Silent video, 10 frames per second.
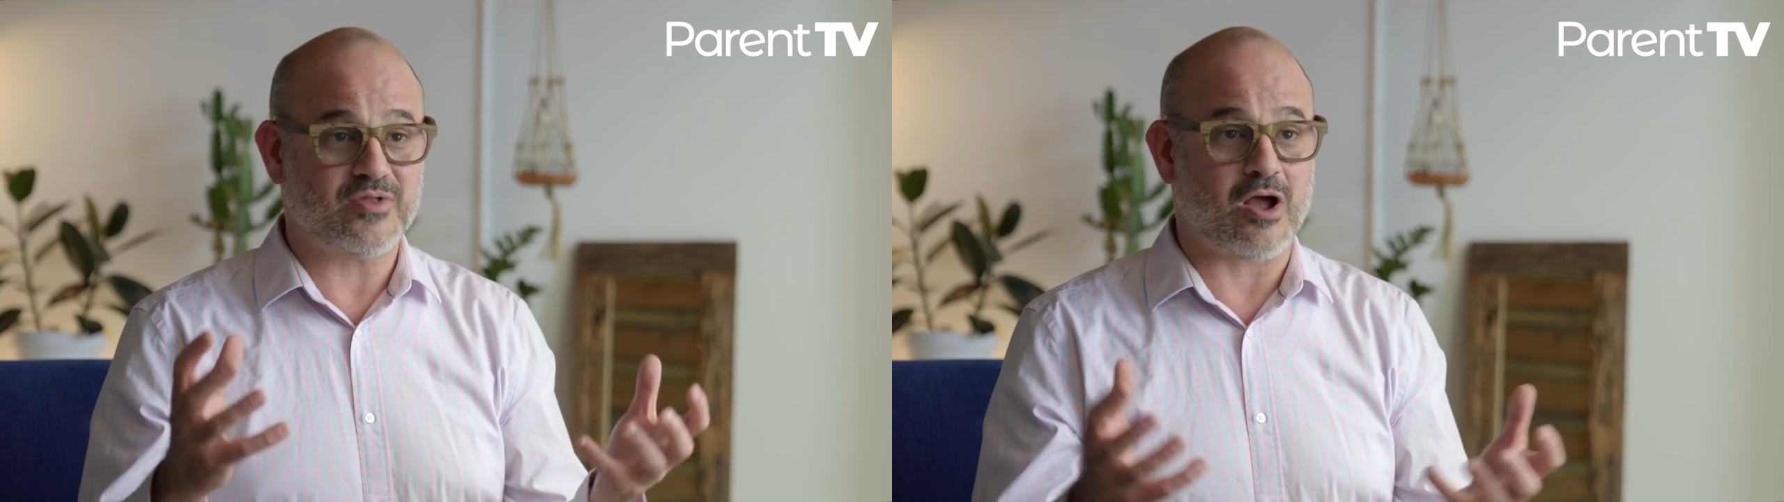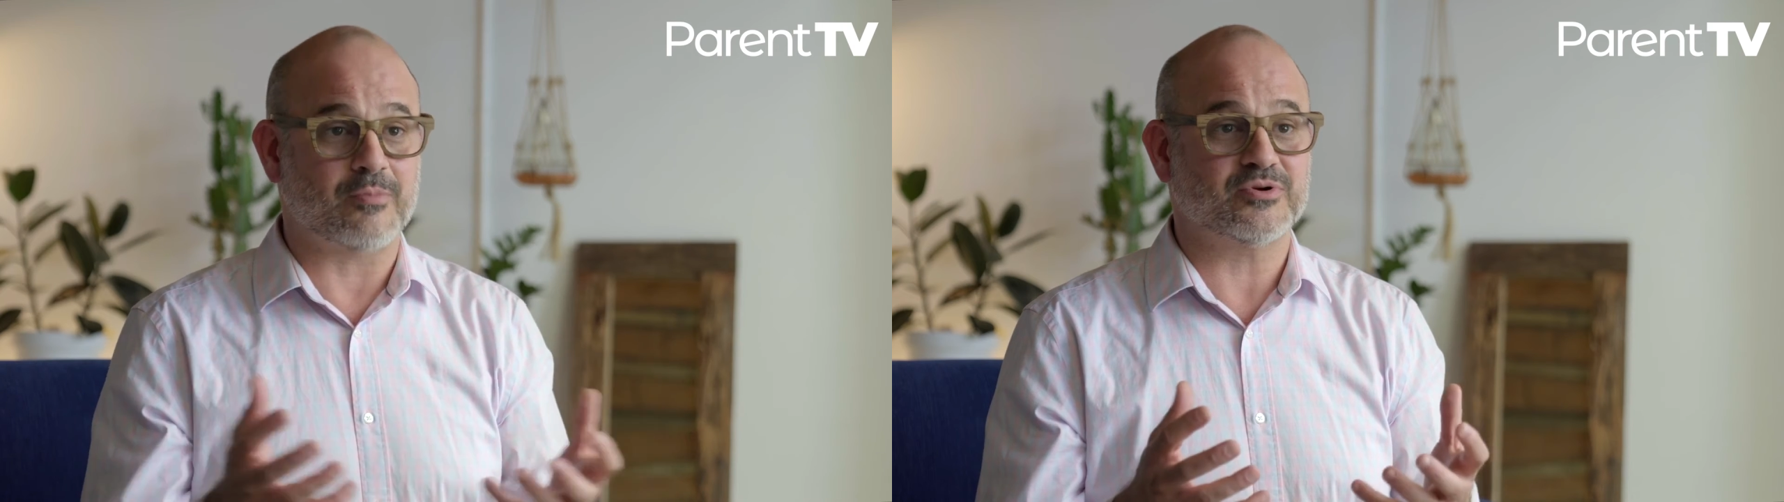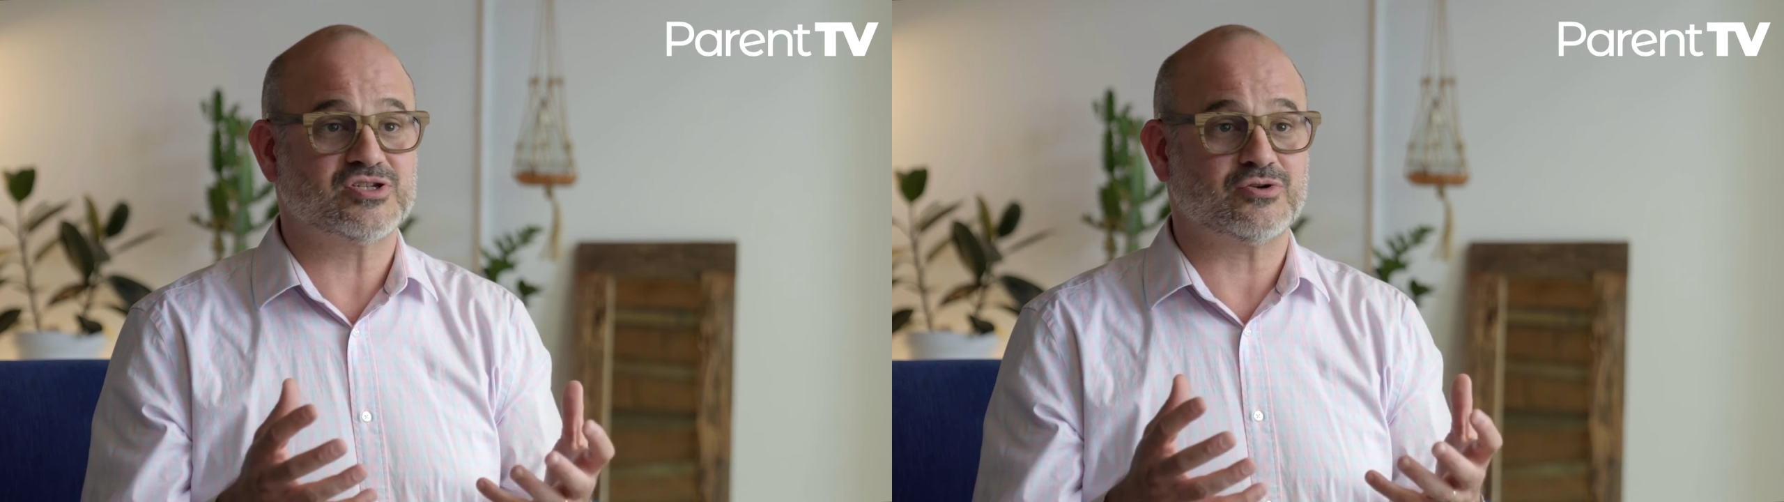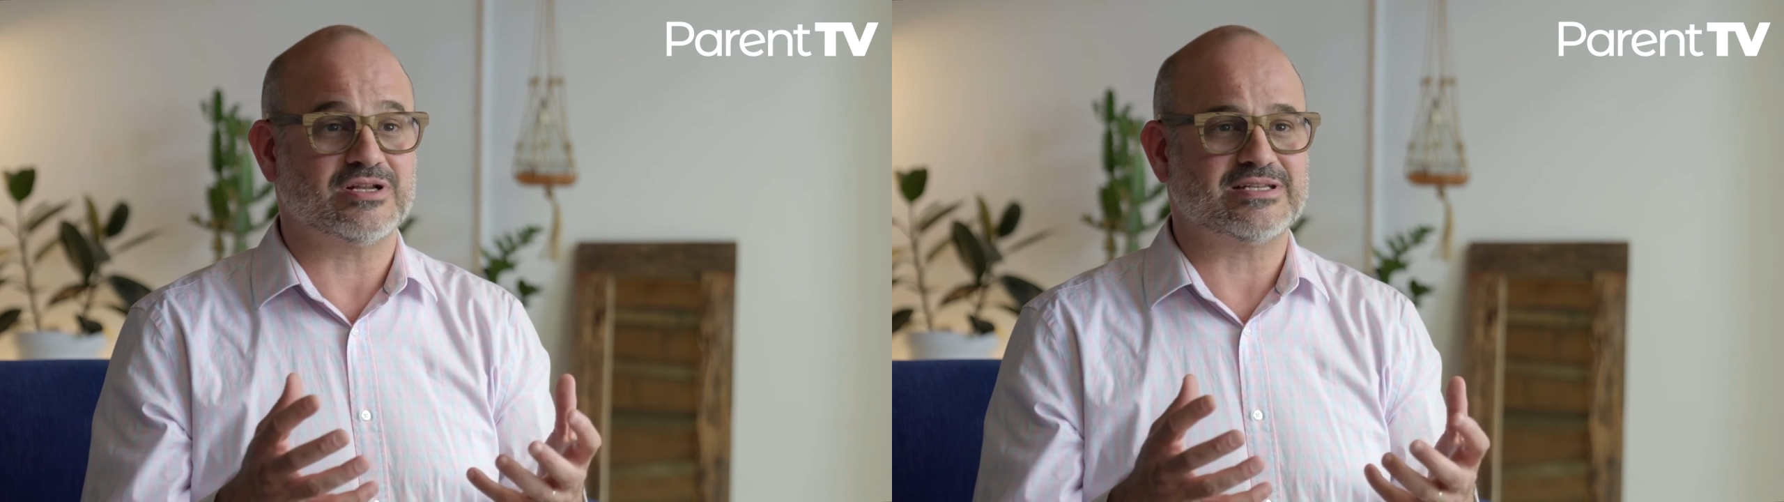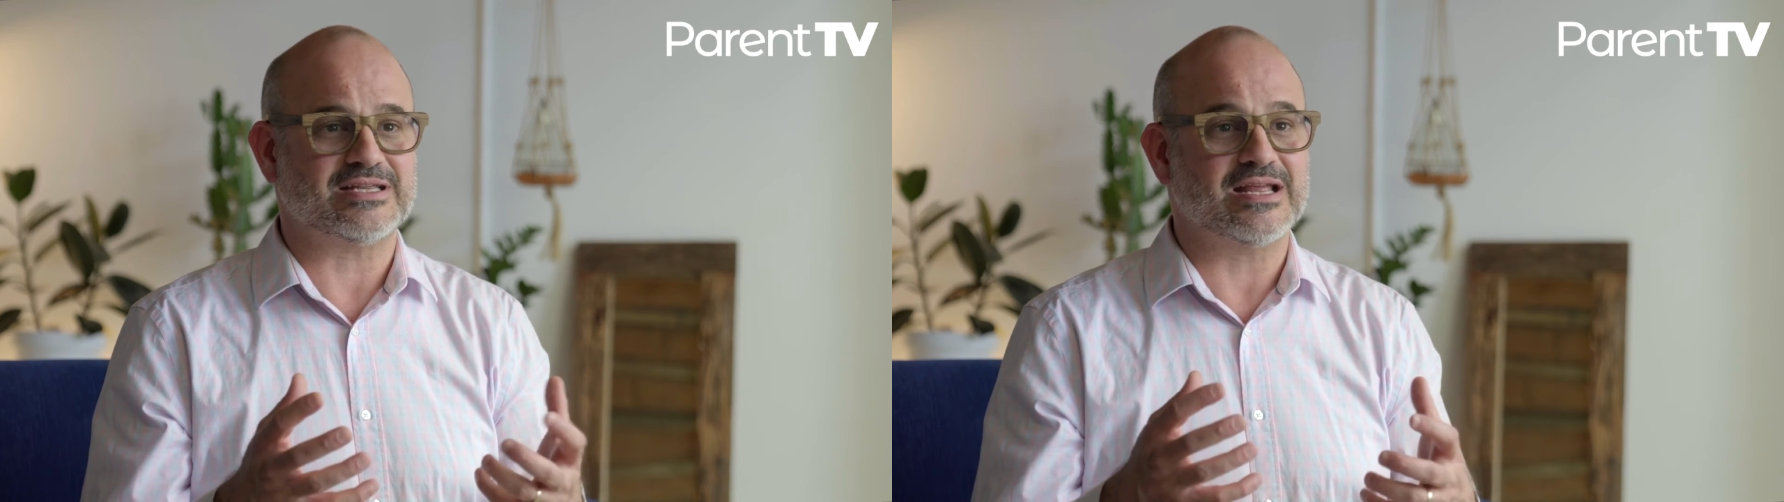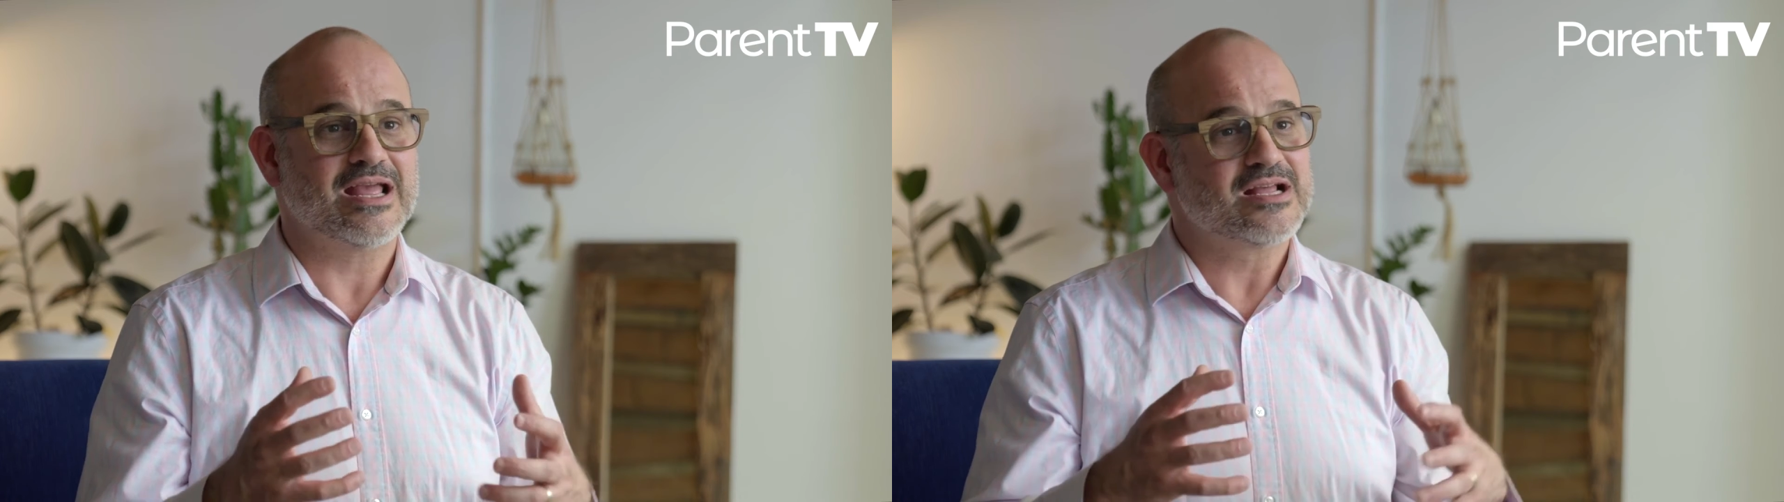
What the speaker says: the opportunity